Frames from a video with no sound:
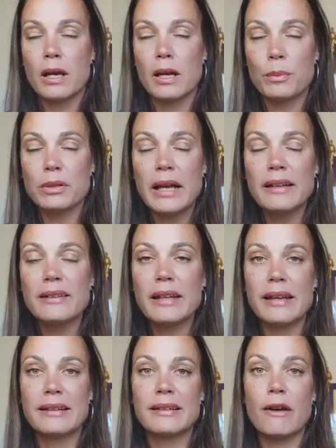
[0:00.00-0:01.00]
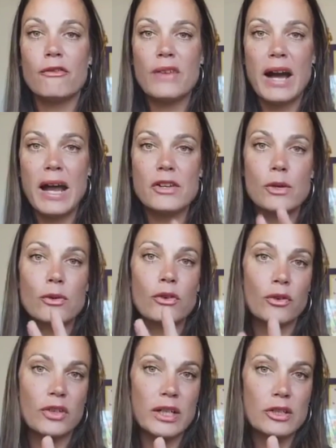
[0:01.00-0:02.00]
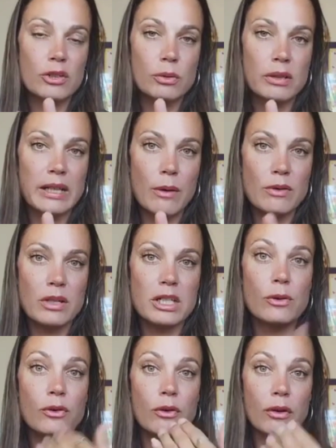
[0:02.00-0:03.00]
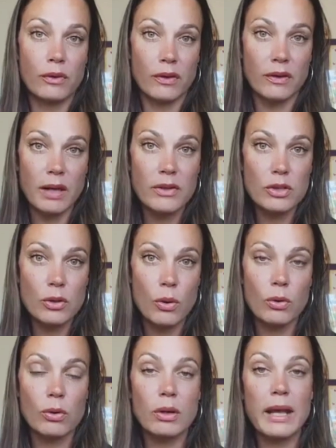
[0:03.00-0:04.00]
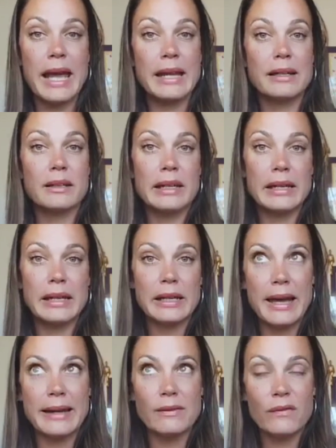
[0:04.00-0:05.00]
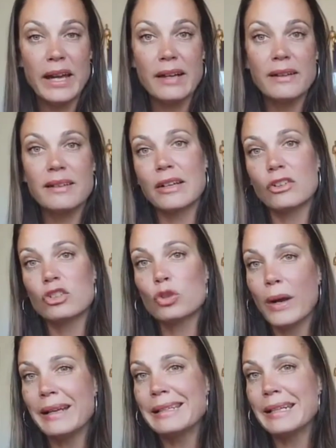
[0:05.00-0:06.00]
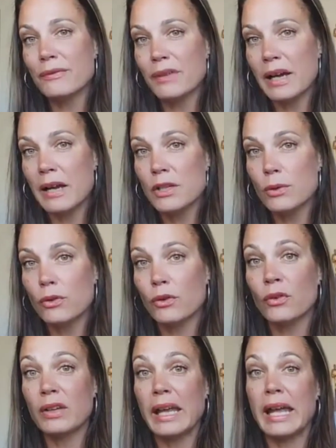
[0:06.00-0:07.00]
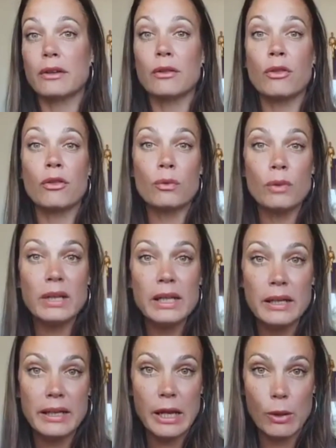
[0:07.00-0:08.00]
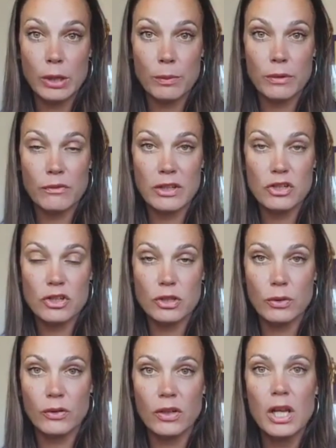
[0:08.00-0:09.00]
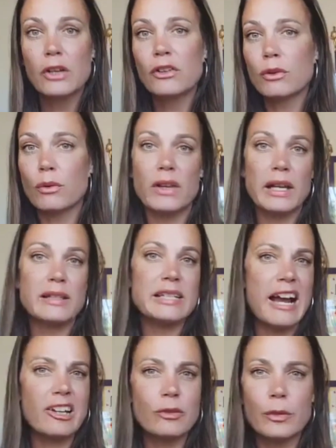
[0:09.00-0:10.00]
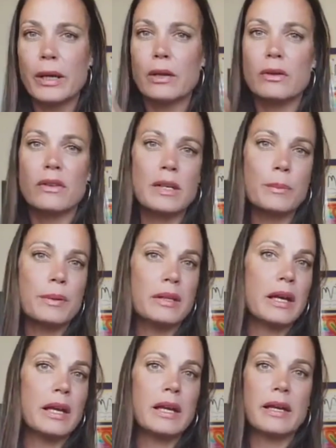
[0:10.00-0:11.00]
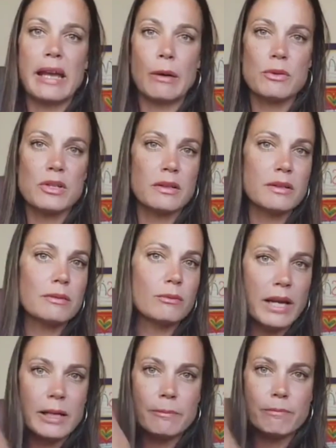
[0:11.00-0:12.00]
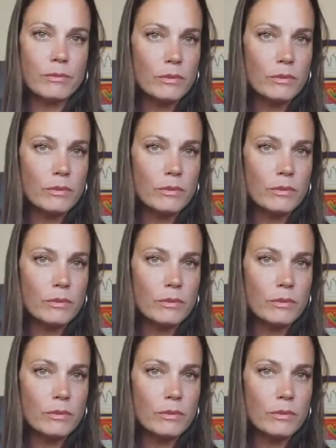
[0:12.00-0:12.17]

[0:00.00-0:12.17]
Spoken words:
Plus has 5 users and 2 accountant users for 7 total, and Advanced has 25 users and 3 accounting professionals. So think tax preparer, CPA, accountant, right?